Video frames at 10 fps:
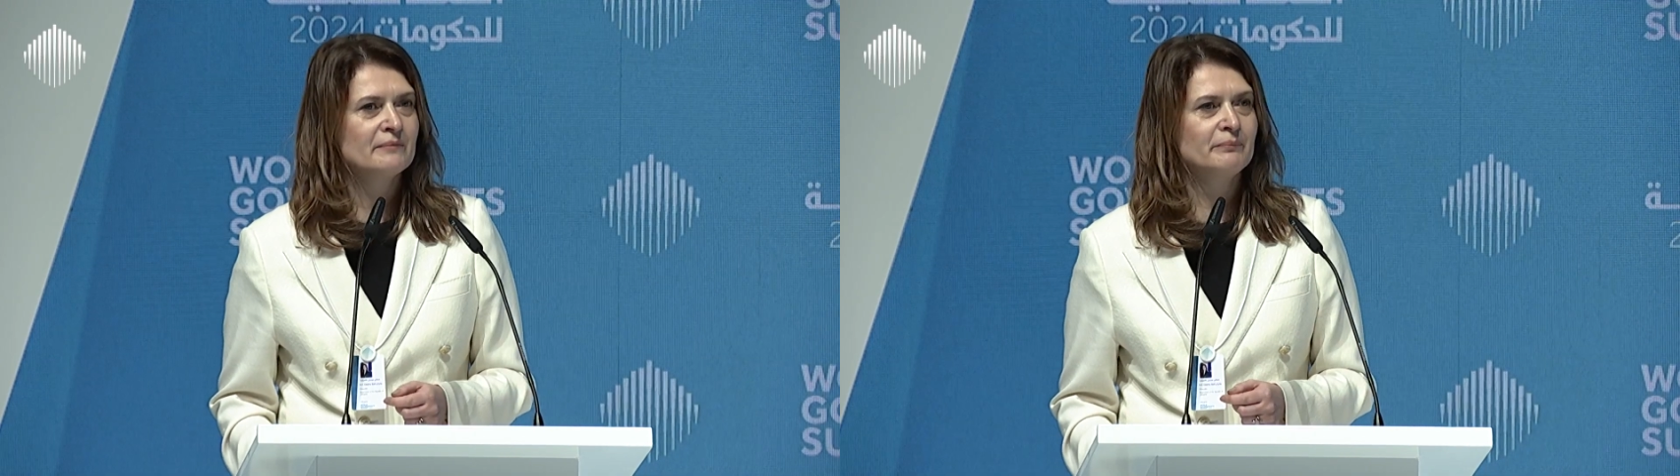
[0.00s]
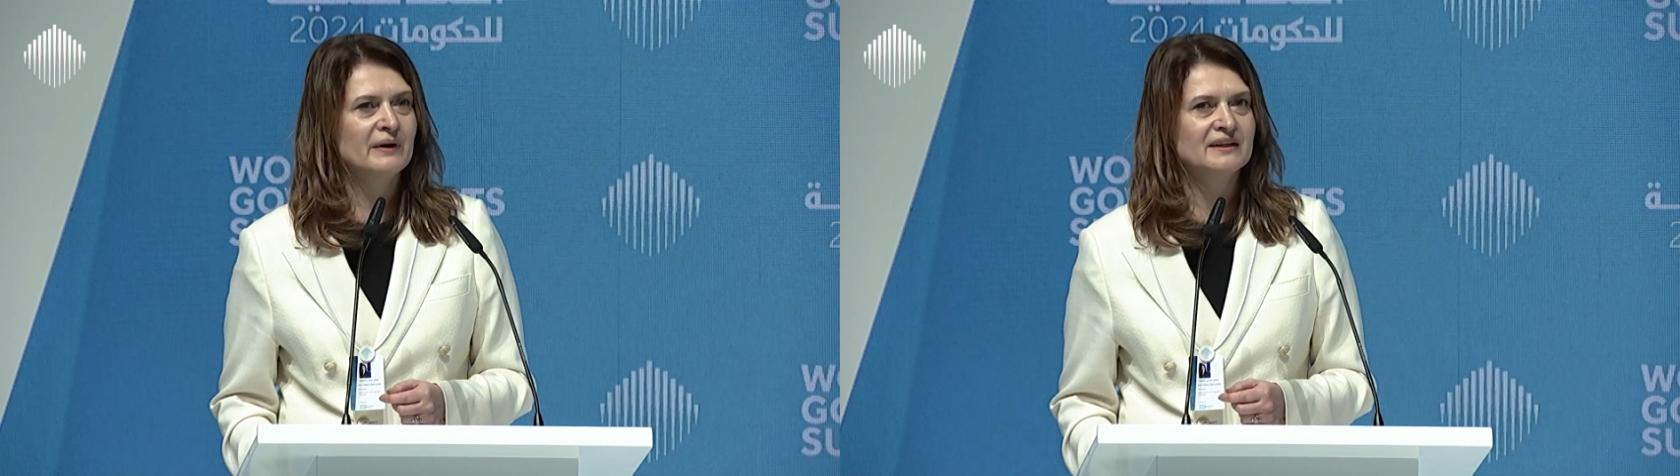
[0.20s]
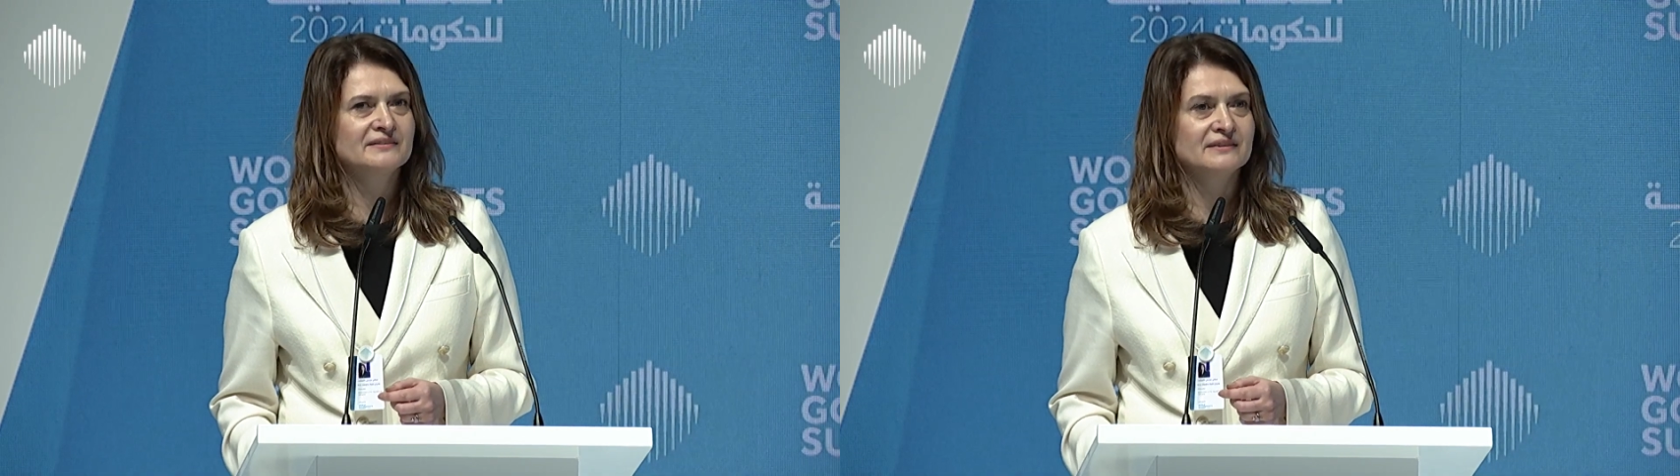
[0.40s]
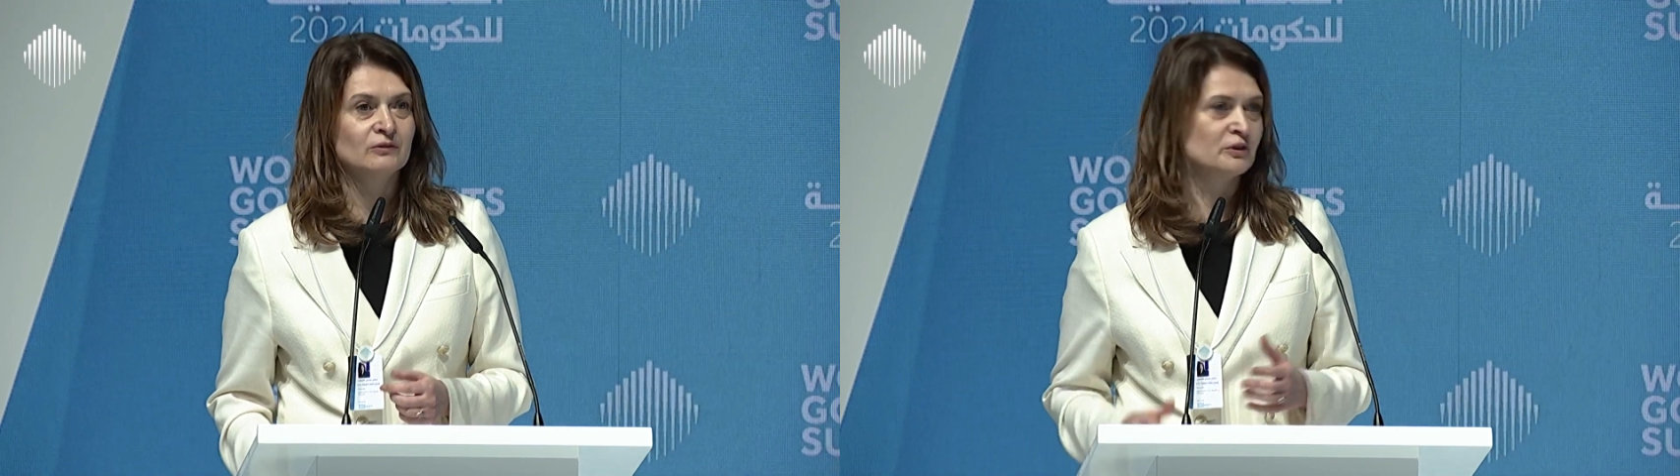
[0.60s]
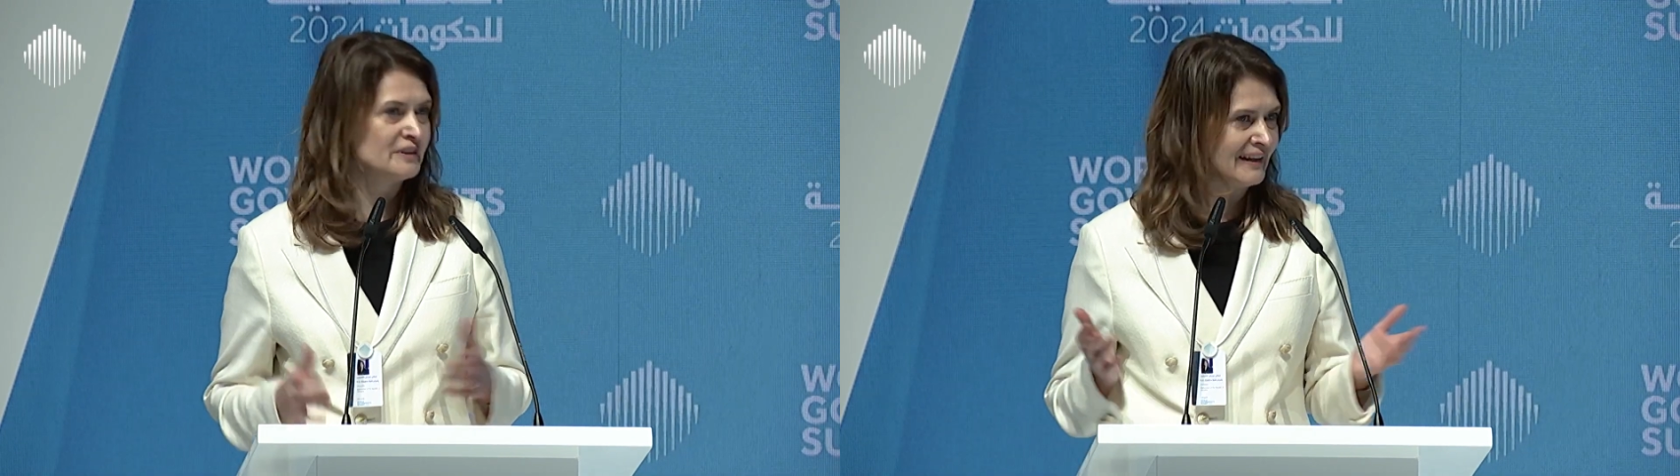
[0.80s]
but
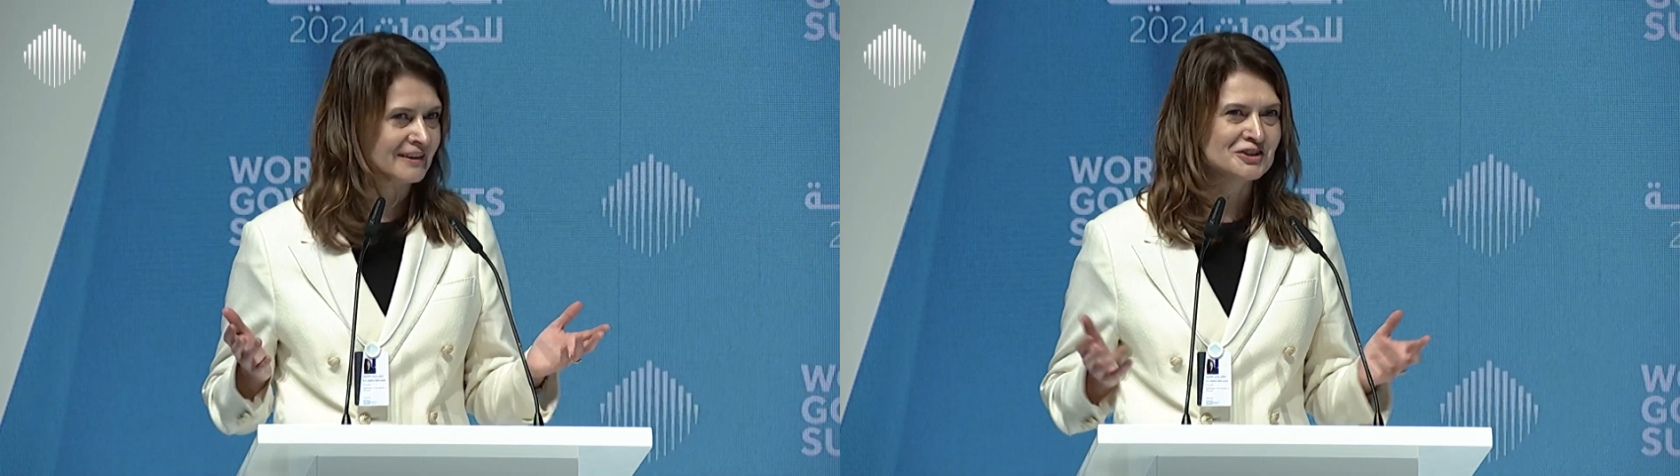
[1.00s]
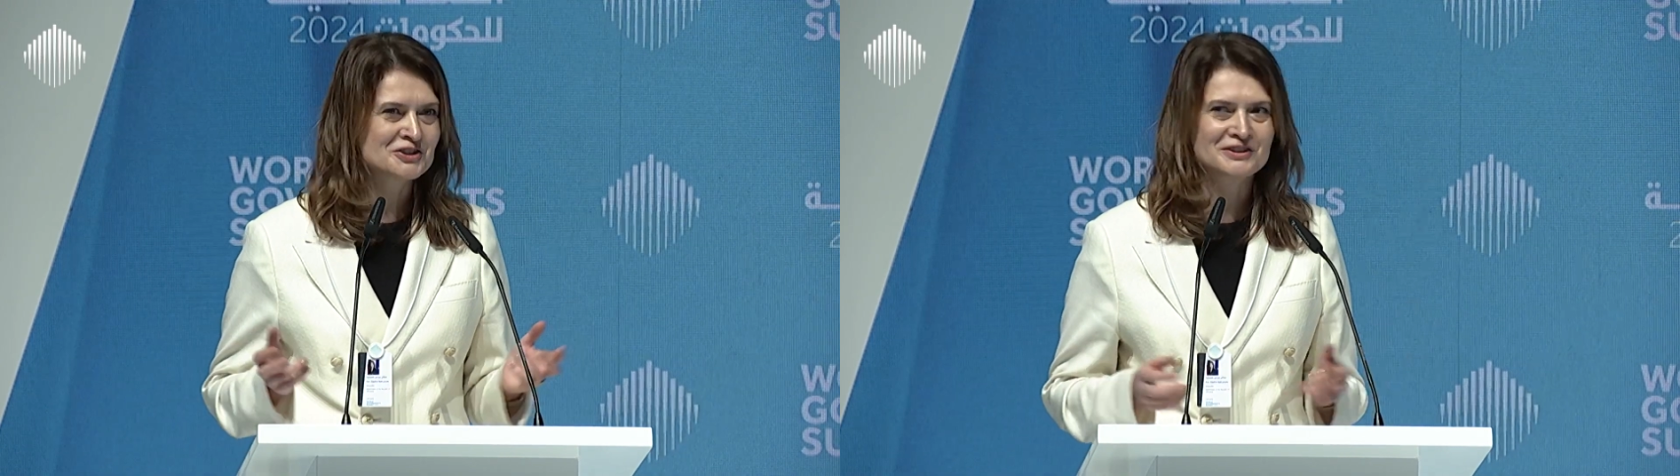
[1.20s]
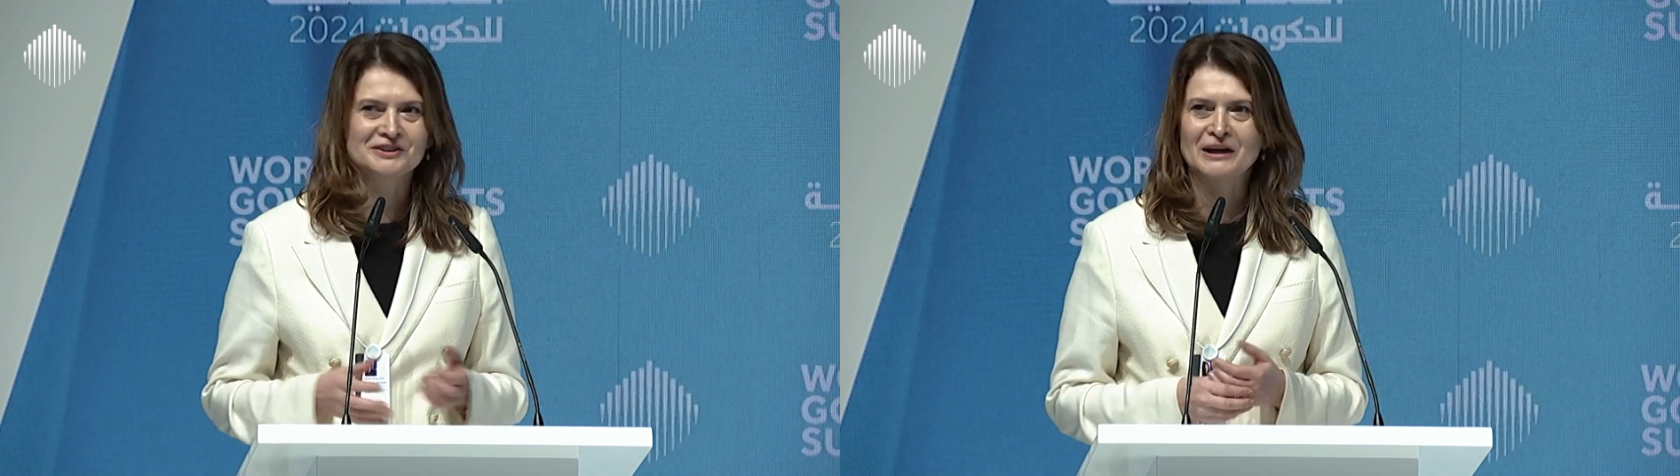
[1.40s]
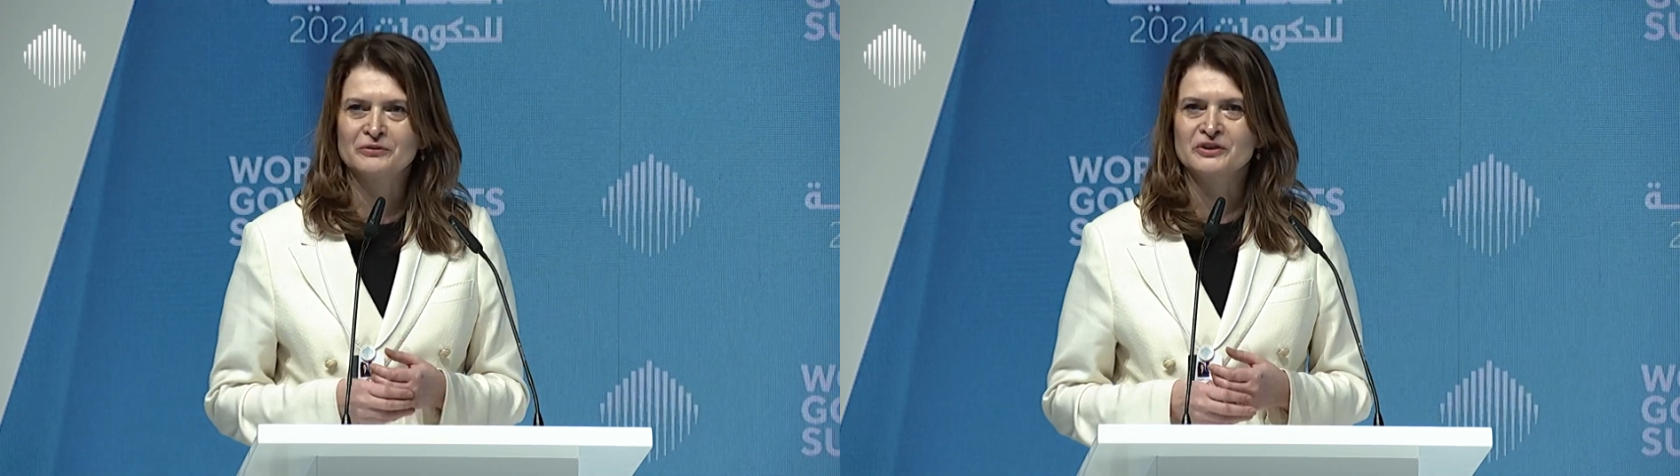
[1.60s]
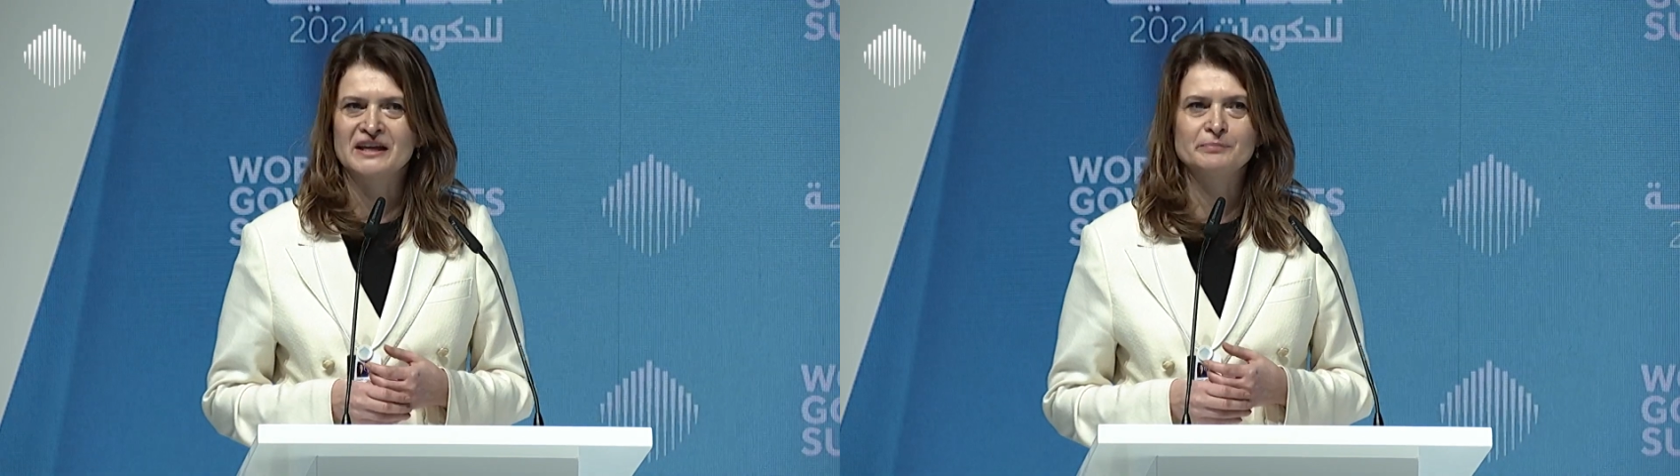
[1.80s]
on electricity now
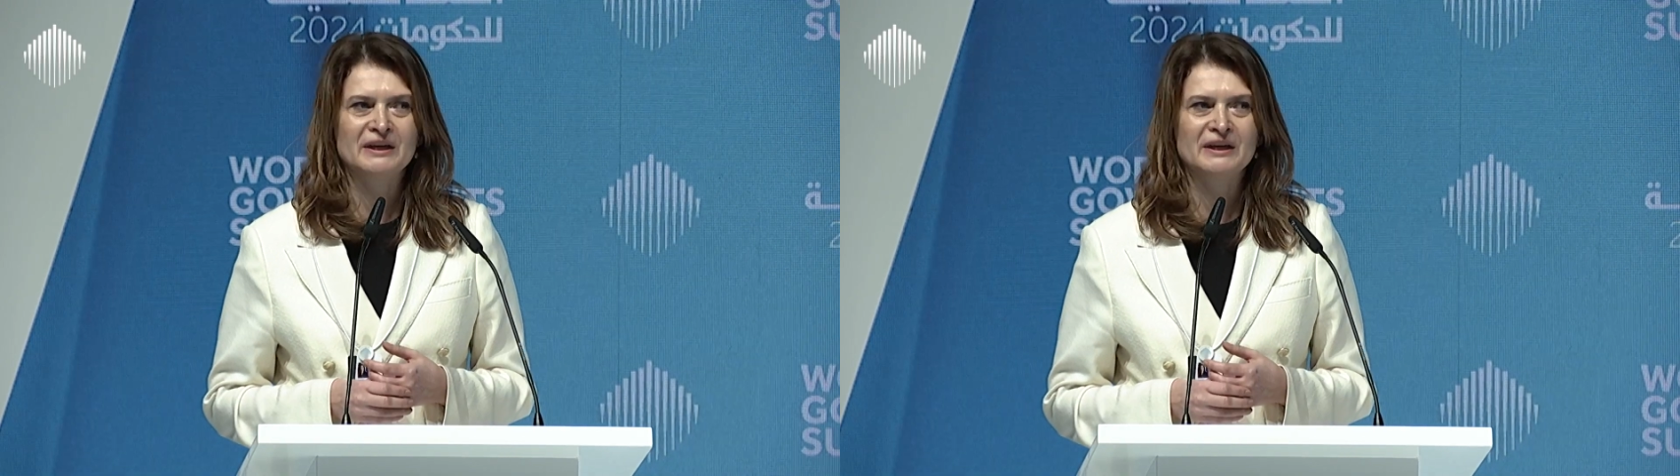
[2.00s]
for that